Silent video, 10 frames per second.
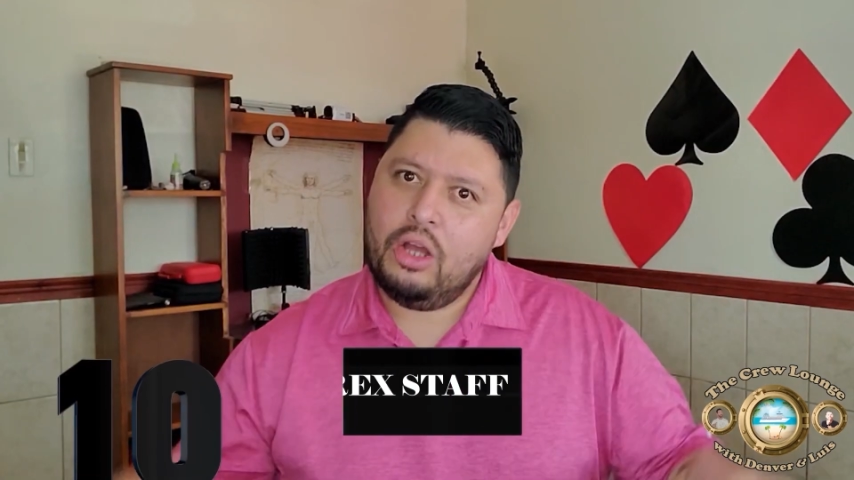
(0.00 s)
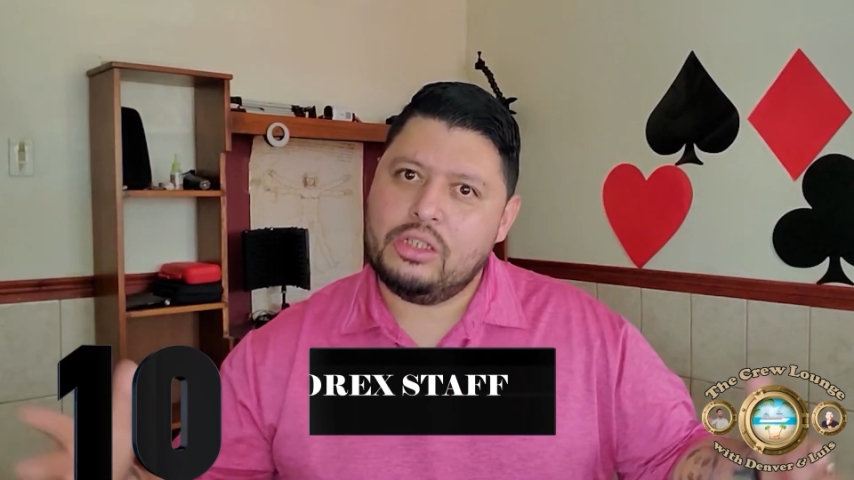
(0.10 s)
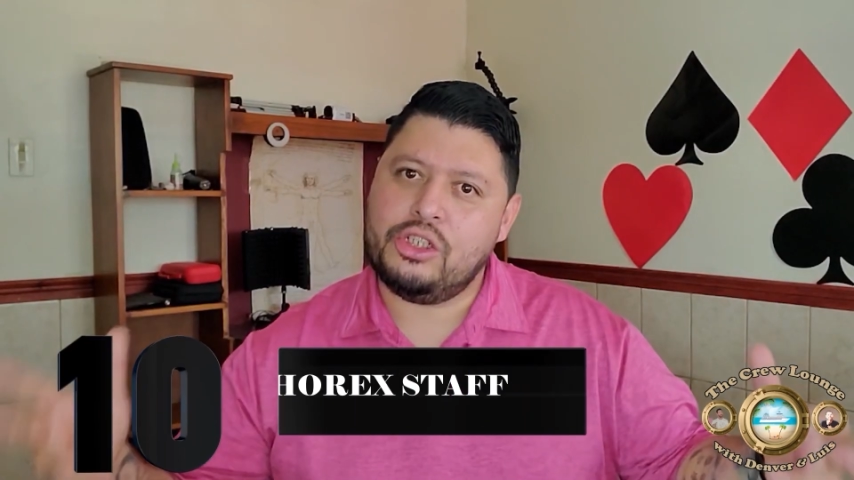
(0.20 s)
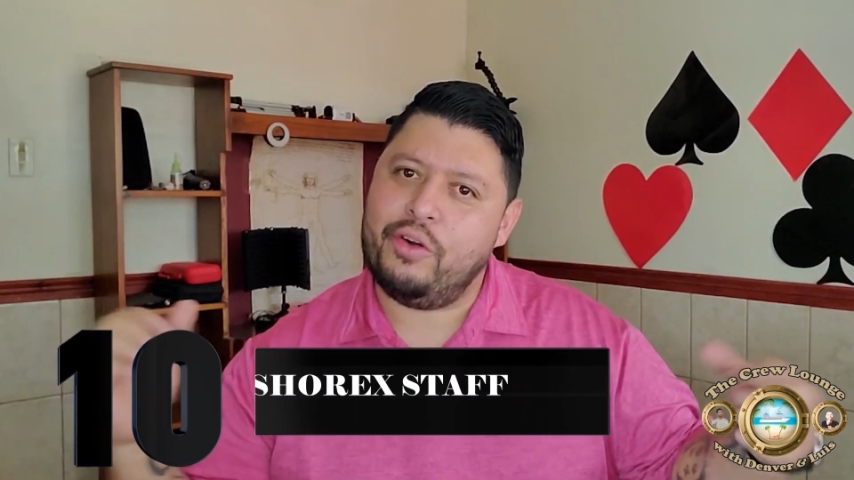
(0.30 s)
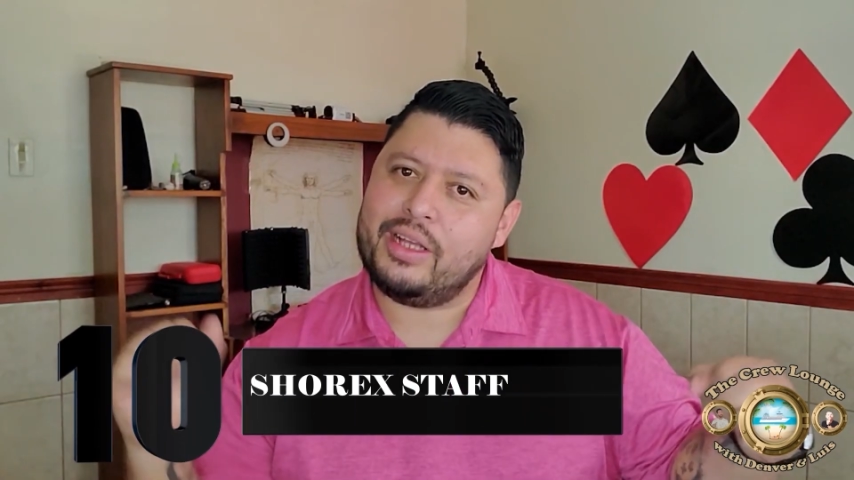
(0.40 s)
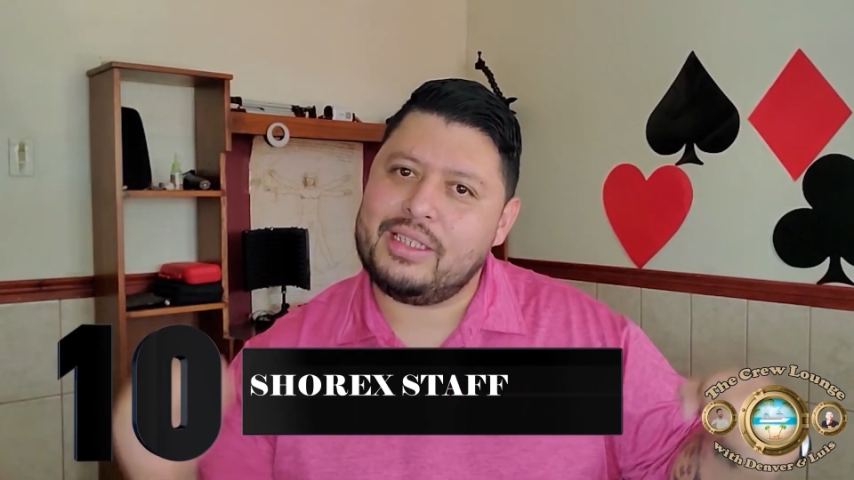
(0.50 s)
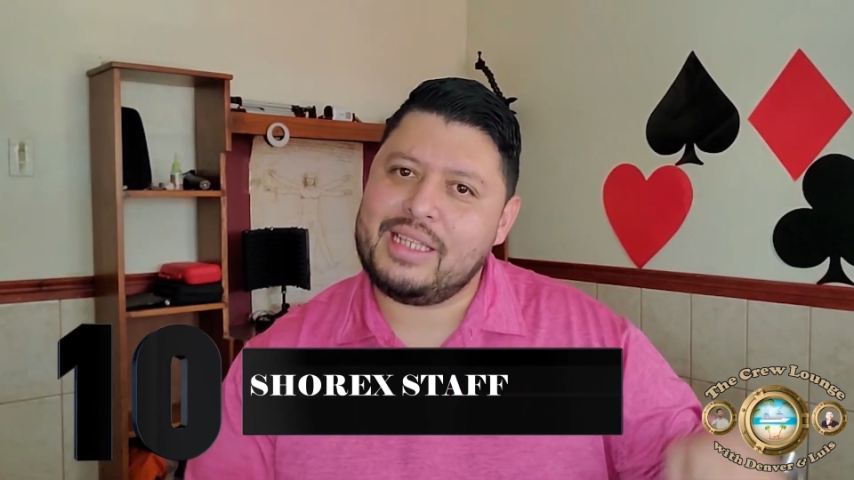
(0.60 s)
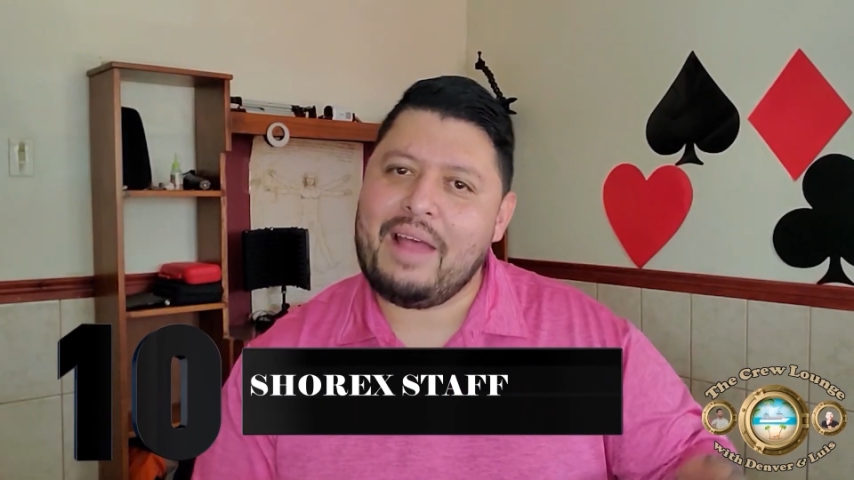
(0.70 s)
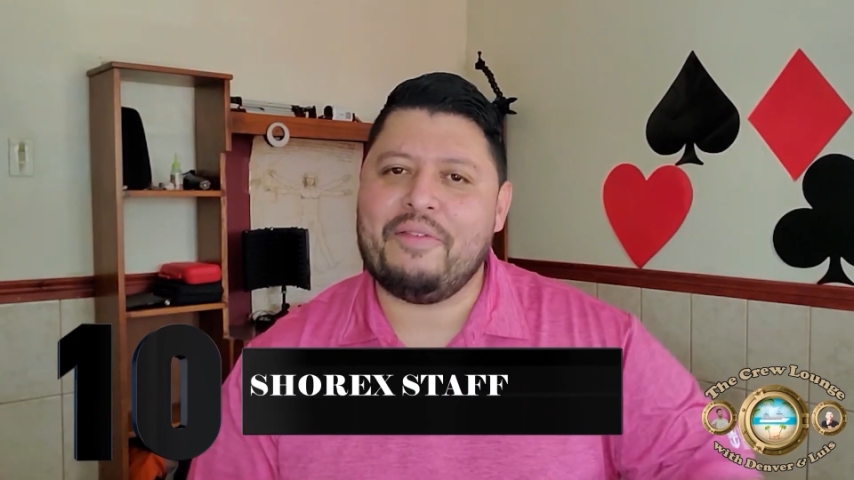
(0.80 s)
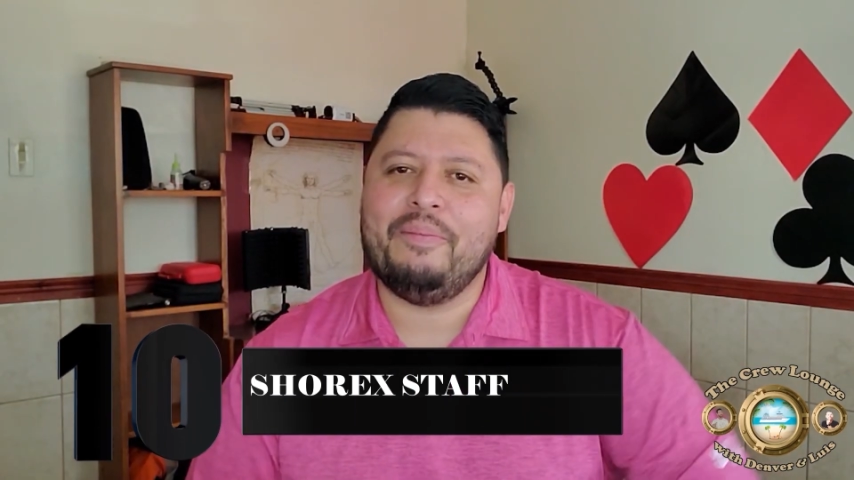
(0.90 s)
Showrec
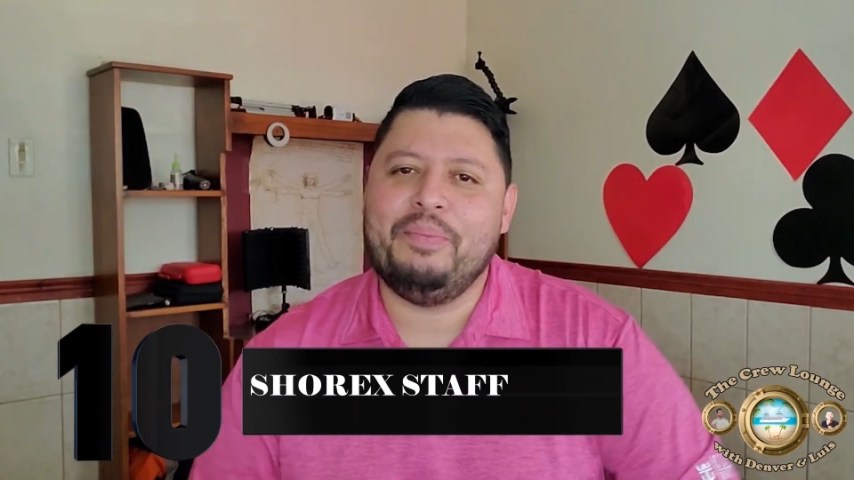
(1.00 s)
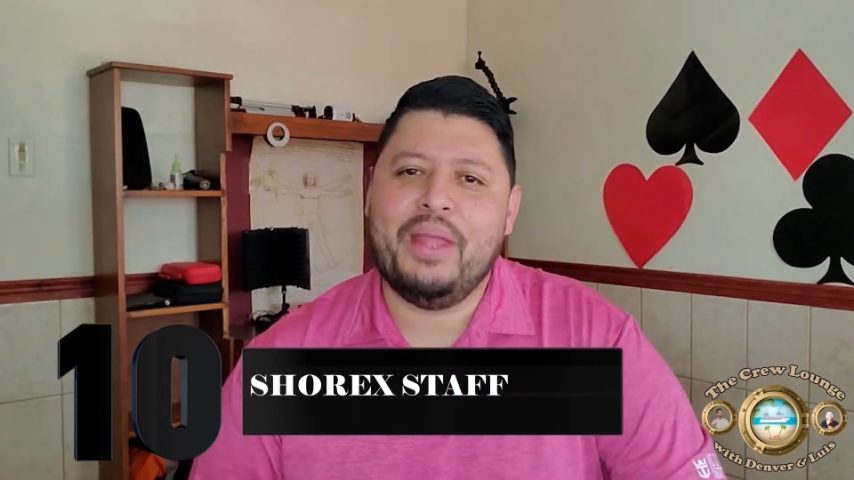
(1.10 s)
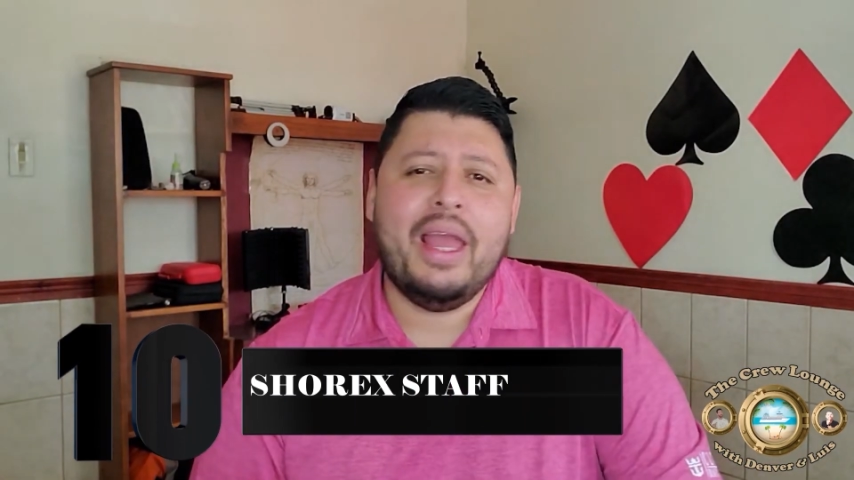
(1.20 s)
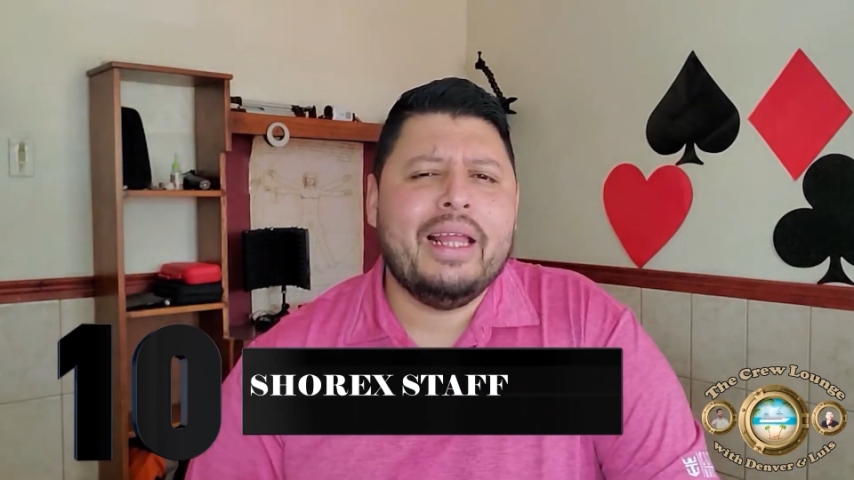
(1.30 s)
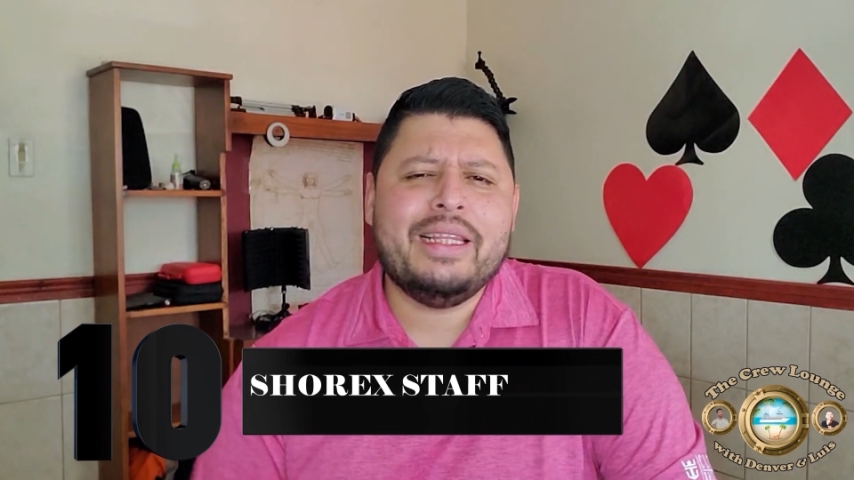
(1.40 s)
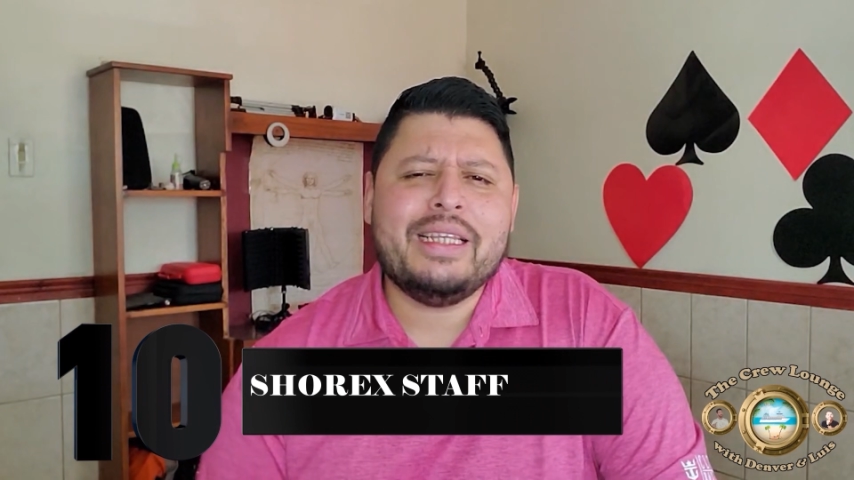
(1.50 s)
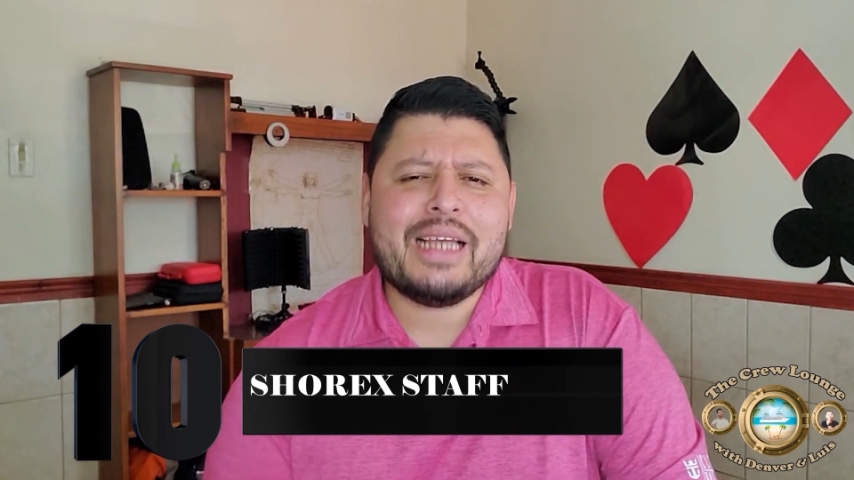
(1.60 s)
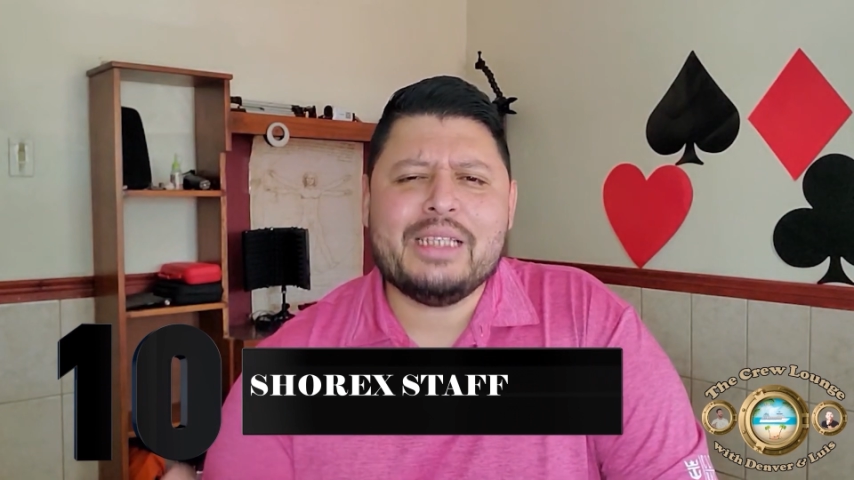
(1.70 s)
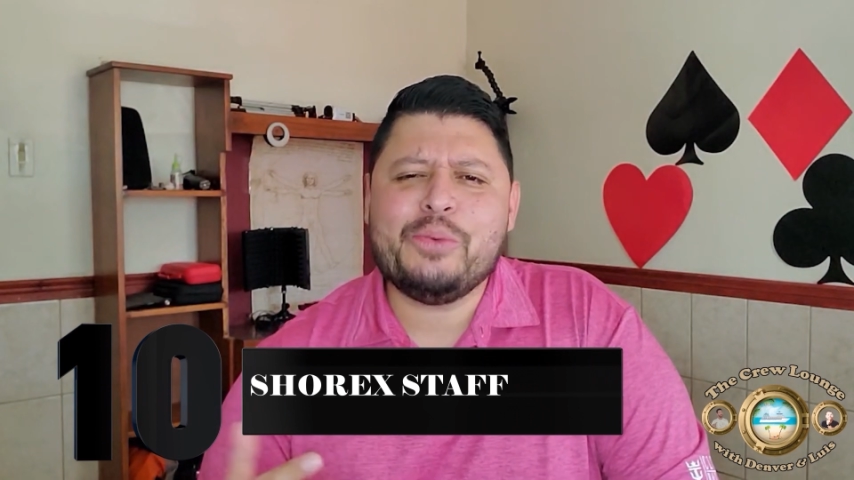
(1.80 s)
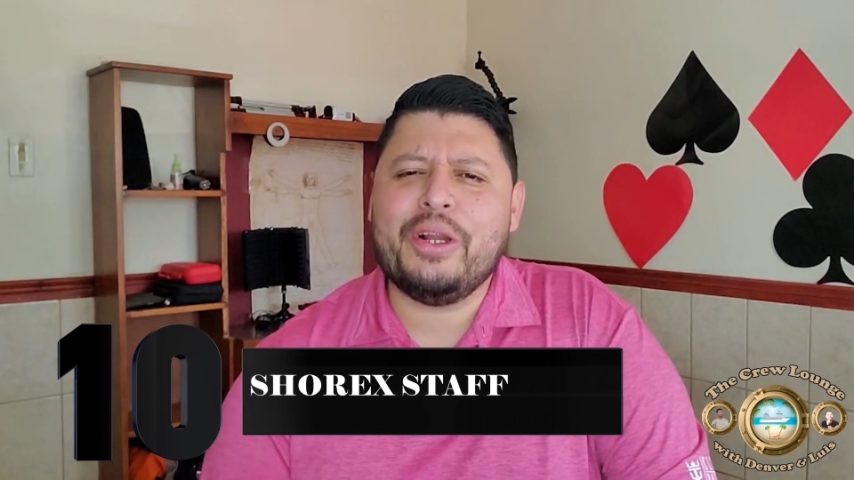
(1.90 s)
Stuff. These
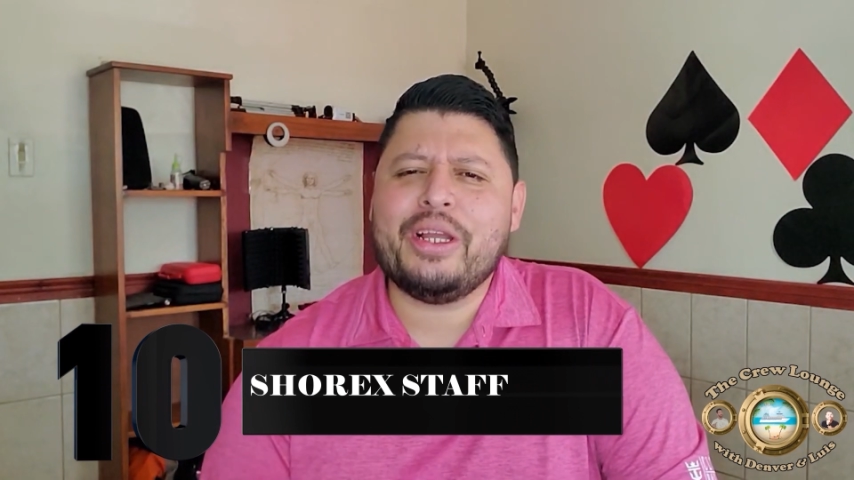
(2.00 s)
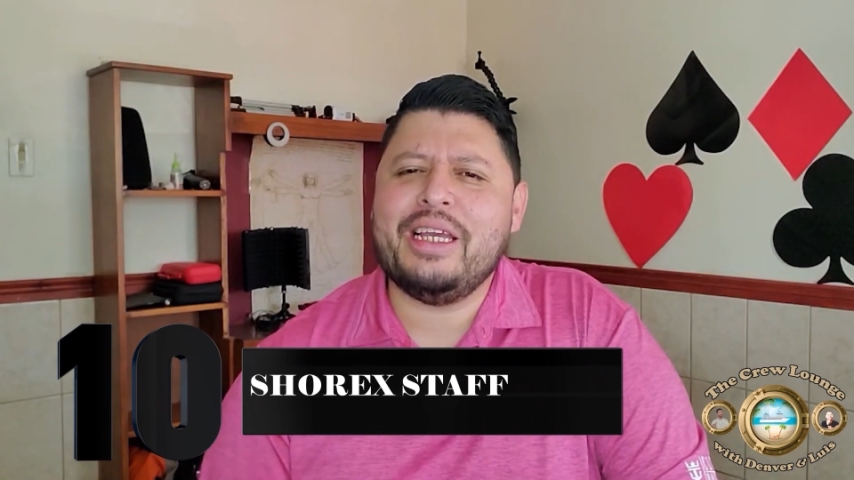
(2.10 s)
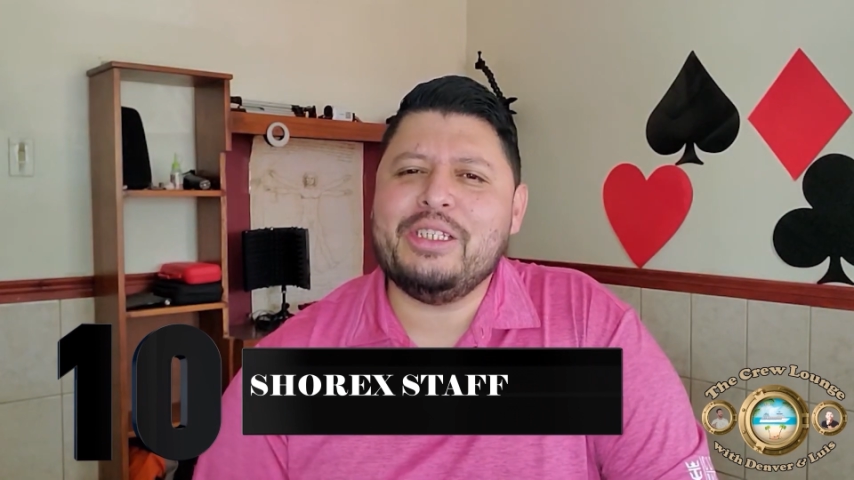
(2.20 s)
guys working